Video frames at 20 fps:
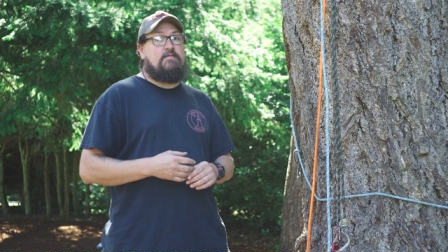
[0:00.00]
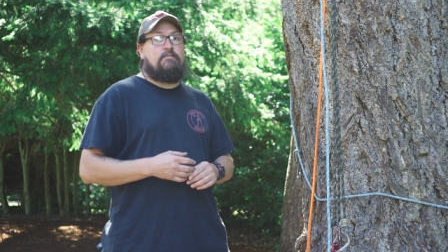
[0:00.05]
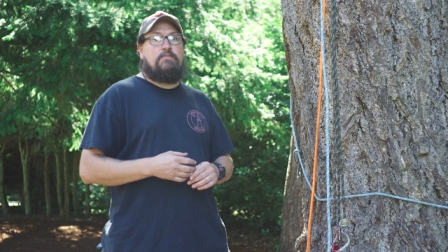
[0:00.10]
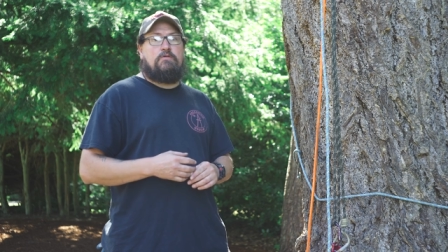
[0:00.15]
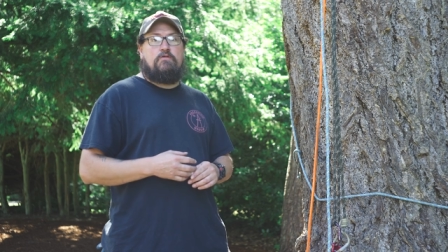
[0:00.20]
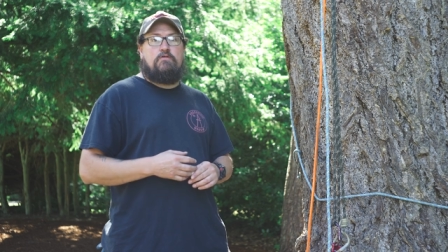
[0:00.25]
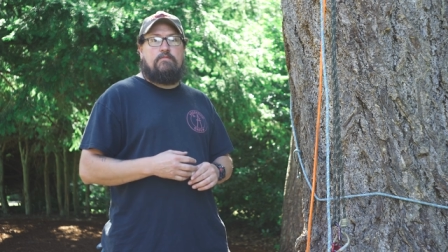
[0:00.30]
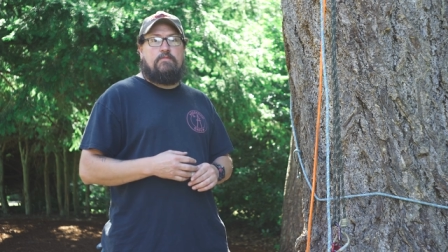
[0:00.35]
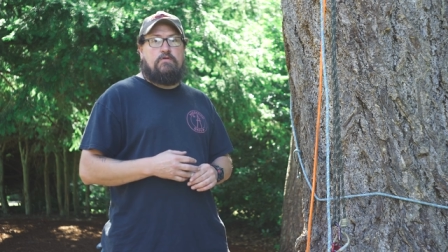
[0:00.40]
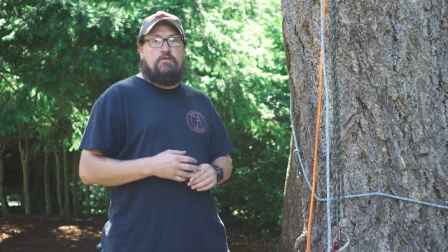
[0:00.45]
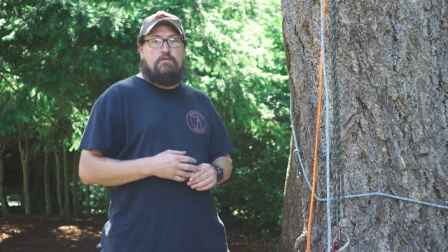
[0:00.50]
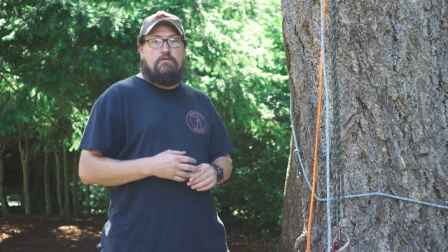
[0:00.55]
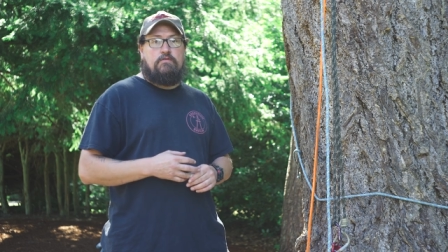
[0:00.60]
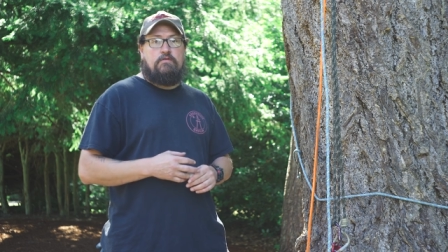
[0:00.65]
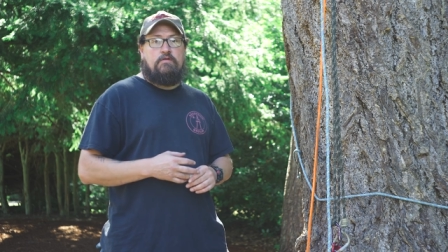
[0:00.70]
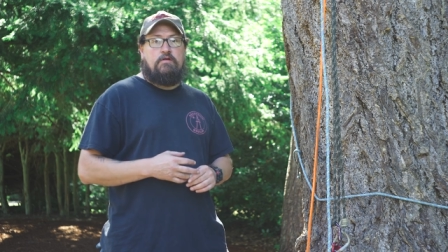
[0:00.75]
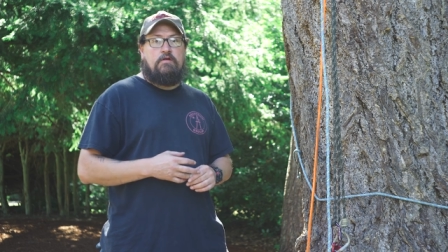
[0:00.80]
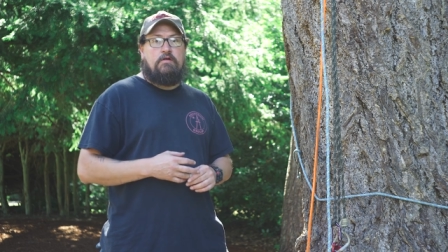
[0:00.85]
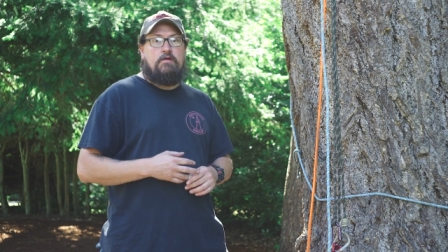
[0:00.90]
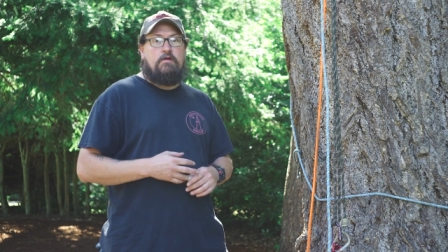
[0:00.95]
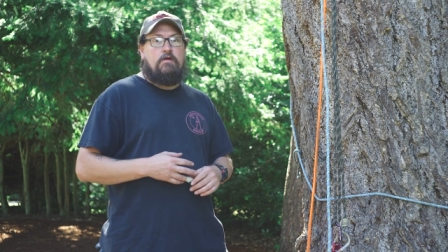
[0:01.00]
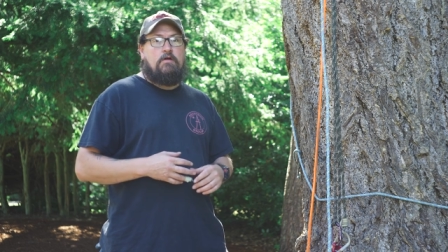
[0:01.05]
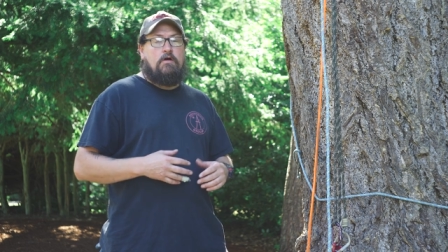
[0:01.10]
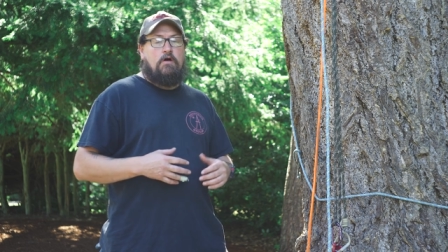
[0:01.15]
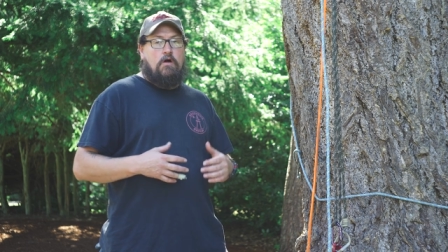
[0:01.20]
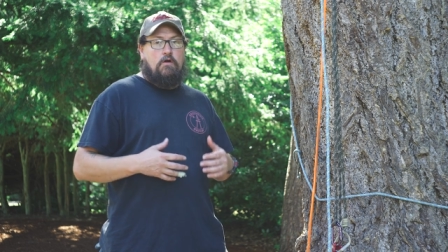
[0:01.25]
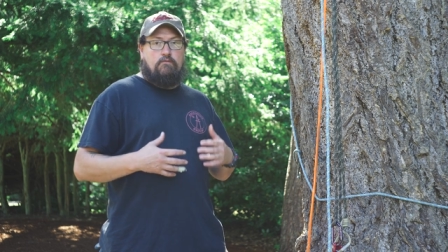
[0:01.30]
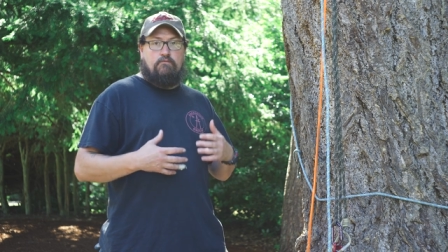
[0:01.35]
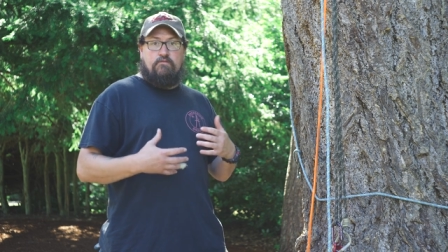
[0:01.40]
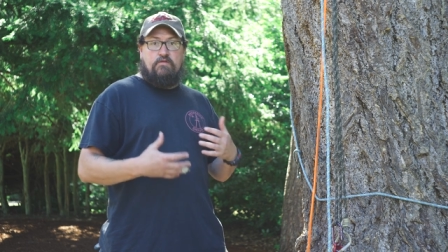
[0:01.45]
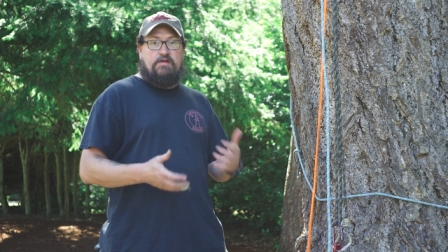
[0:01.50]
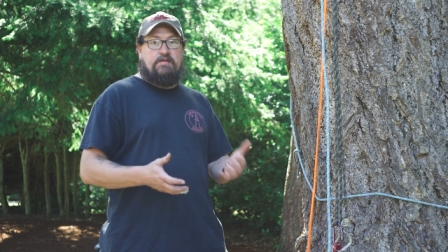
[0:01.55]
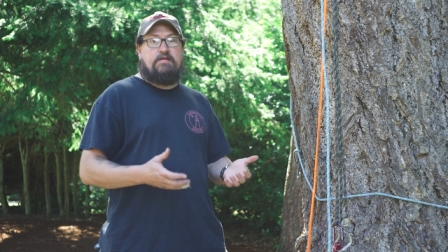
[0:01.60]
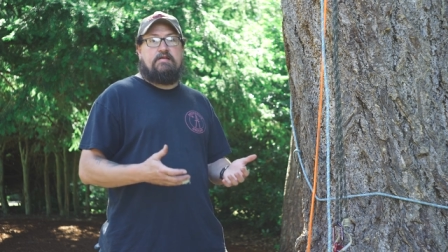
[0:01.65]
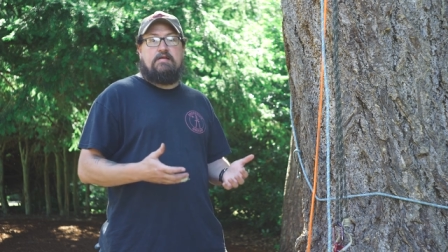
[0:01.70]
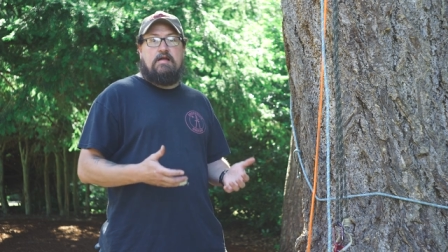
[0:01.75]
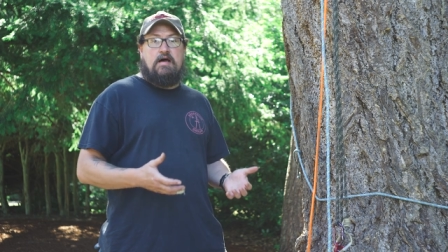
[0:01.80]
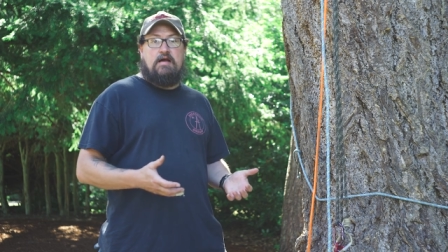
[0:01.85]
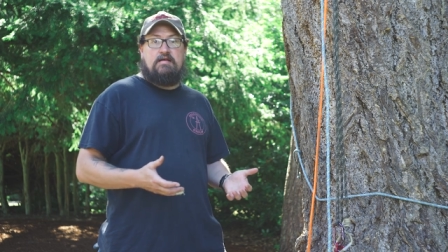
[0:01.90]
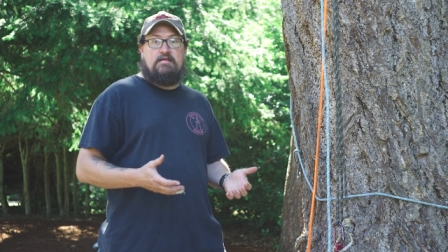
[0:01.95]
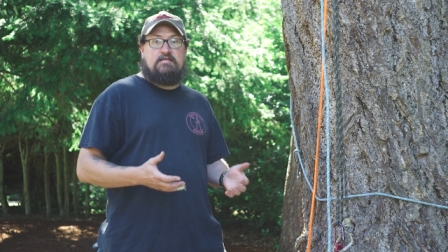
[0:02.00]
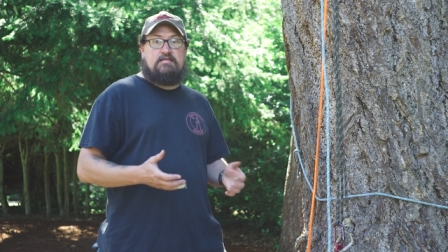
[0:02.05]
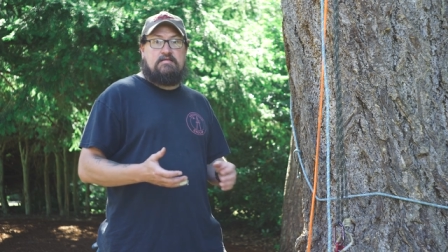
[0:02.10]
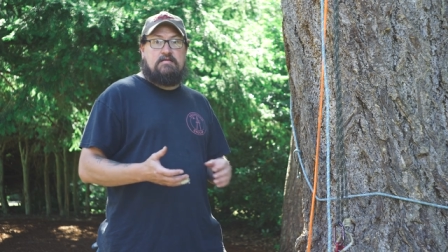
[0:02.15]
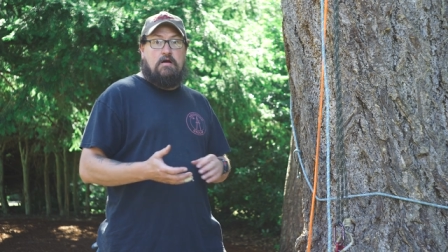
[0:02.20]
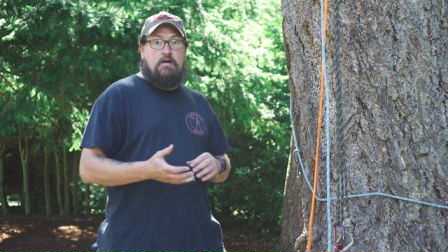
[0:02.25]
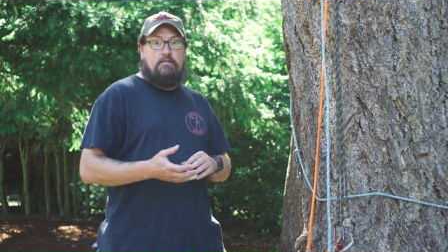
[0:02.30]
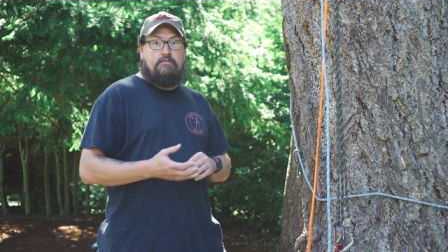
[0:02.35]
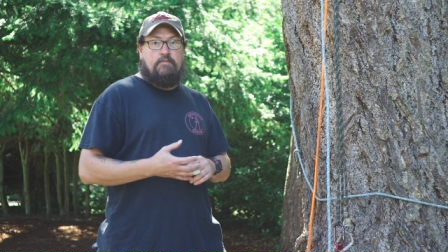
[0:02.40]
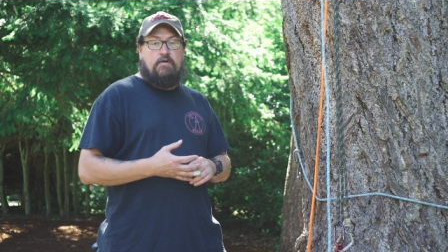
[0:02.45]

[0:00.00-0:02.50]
and Blue Moon are really nice.